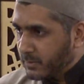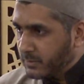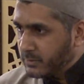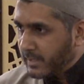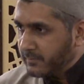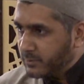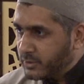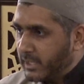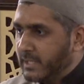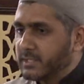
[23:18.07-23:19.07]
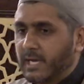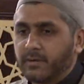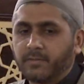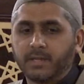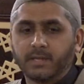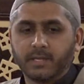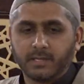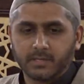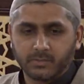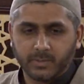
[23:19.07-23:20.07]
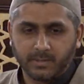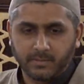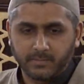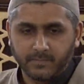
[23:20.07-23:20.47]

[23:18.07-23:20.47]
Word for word: also have to change our thinking as well.